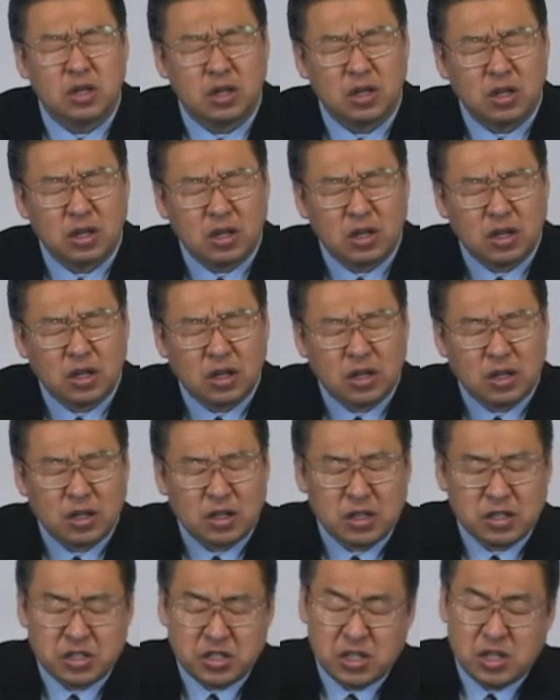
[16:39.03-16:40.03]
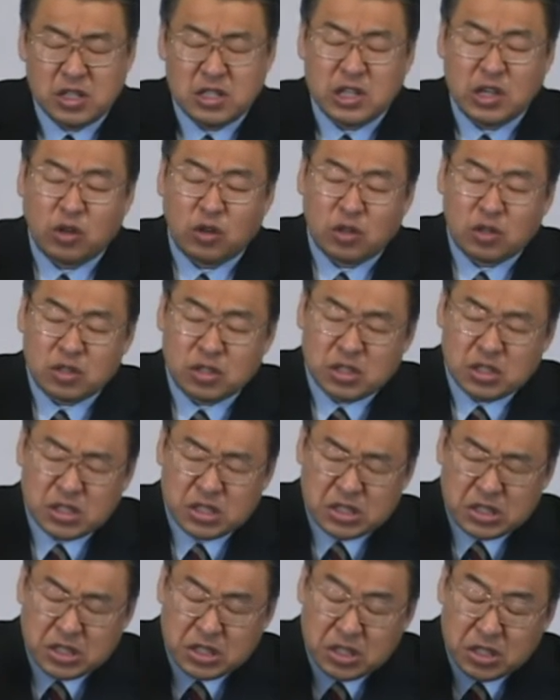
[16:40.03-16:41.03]
Let us say that
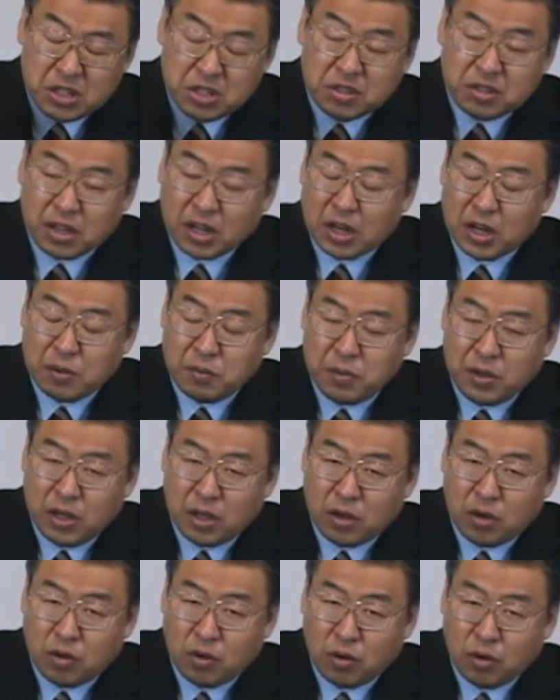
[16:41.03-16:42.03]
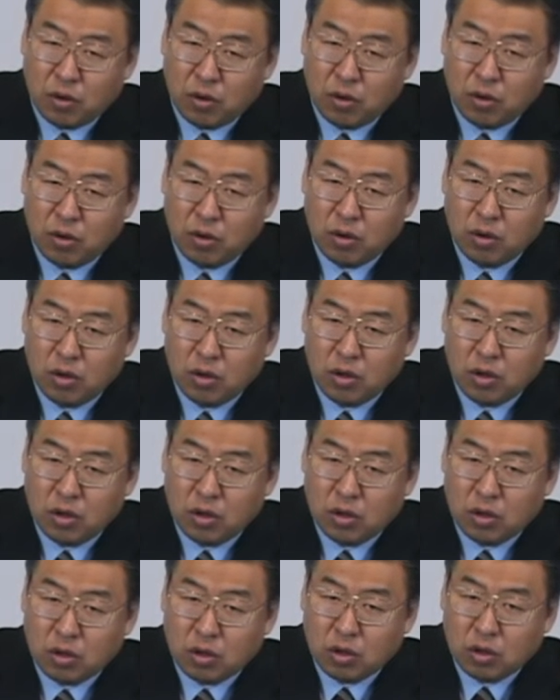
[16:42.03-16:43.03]
there was a male or
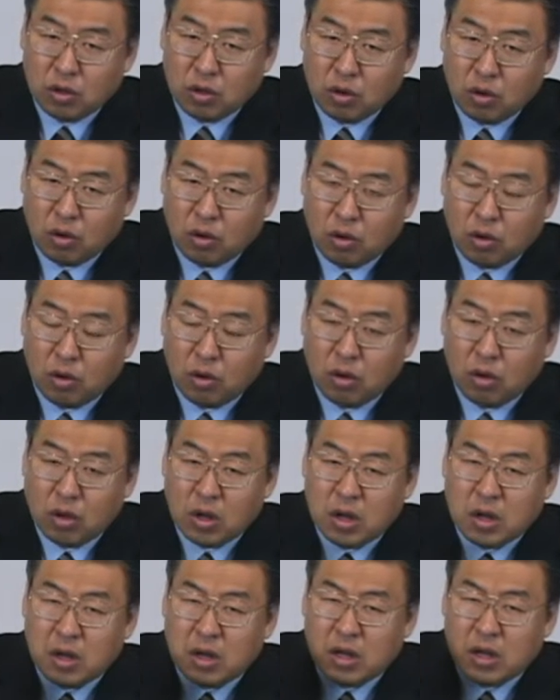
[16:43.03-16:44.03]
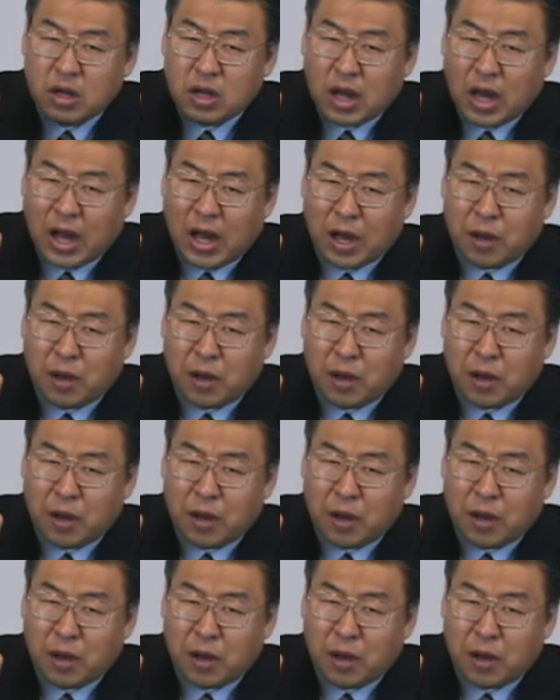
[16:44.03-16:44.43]
a female slave,